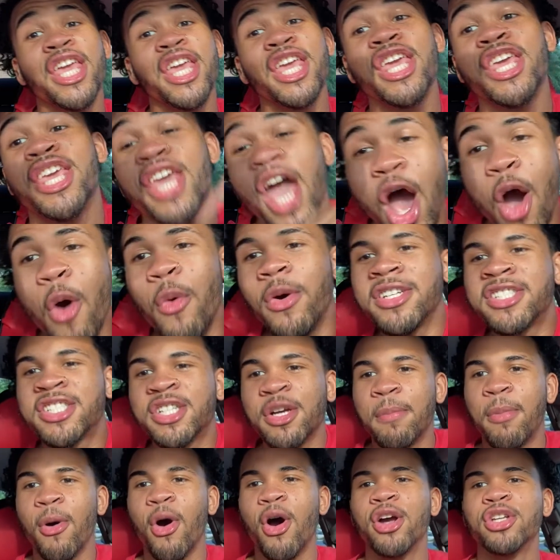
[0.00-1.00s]
Yo, it's
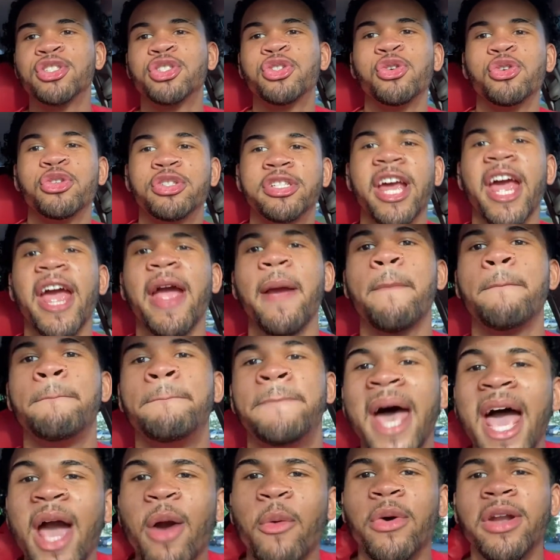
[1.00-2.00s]
your boy Drew
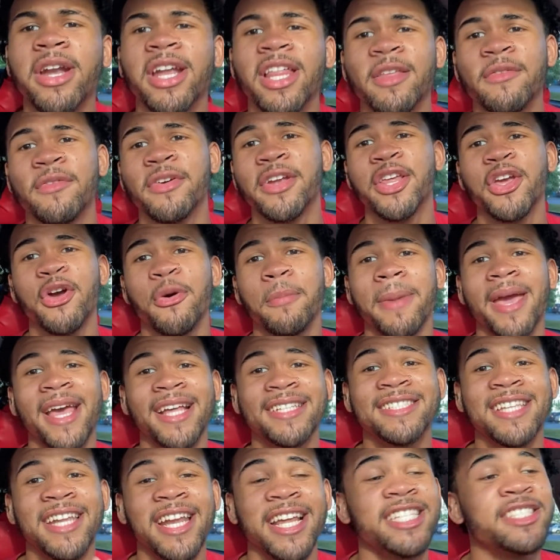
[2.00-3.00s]
back with another video,
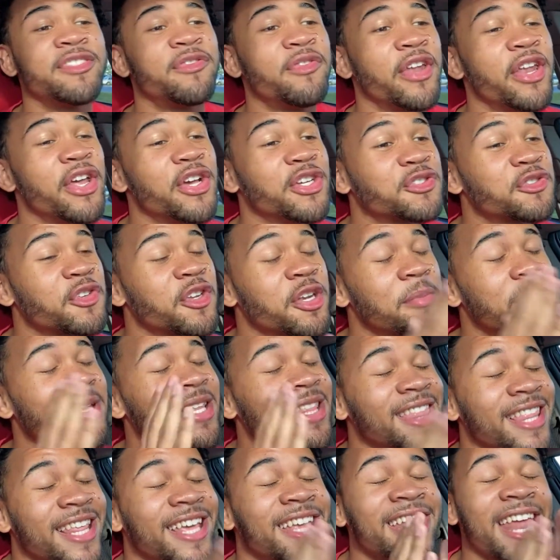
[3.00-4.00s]
man. Today's video is gonna be
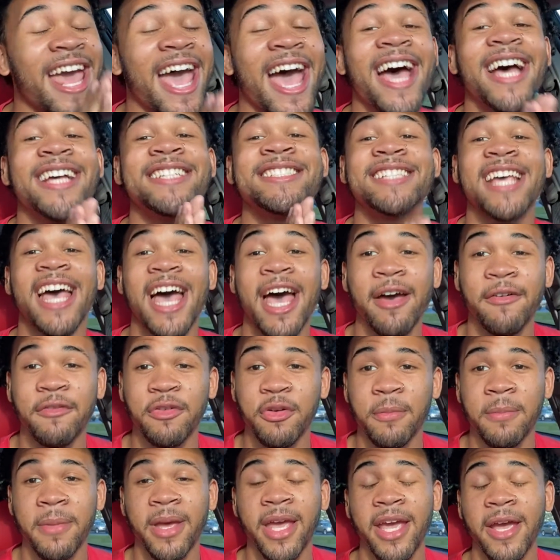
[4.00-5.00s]
lit as
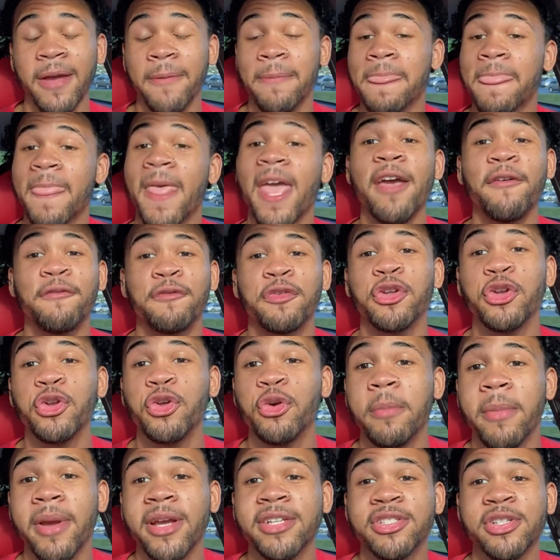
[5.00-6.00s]
ever, man. If you're new,
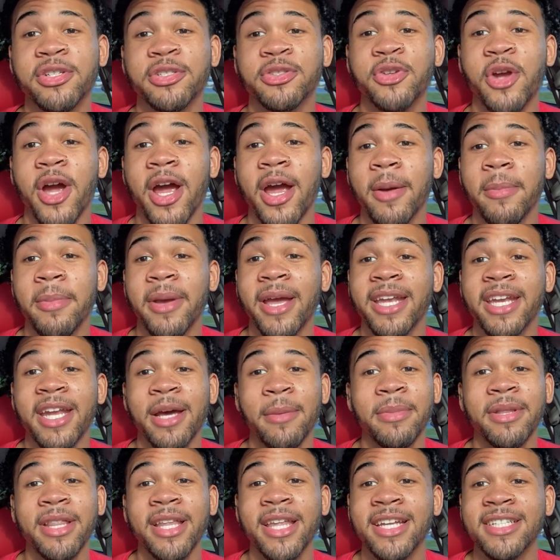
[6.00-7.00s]
make sure you subscribe. Ain't
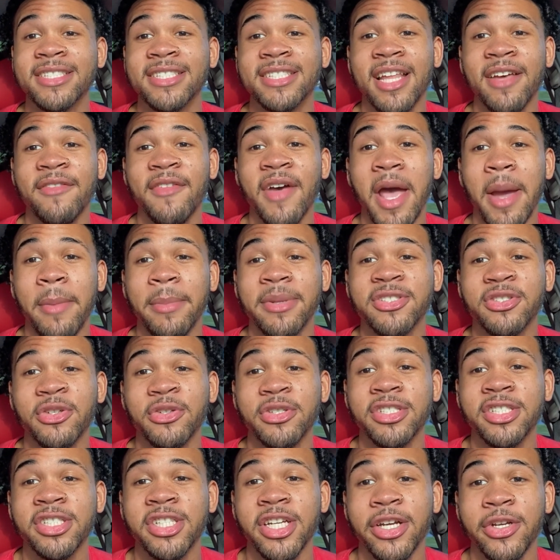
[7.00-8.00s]
number litness, love, and habits on
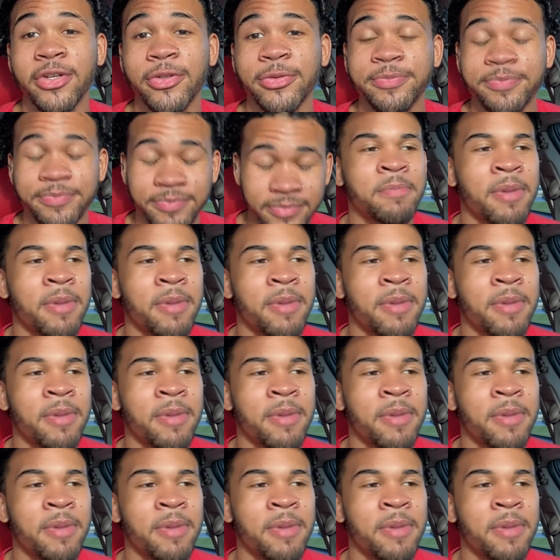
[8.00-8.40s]
this channel.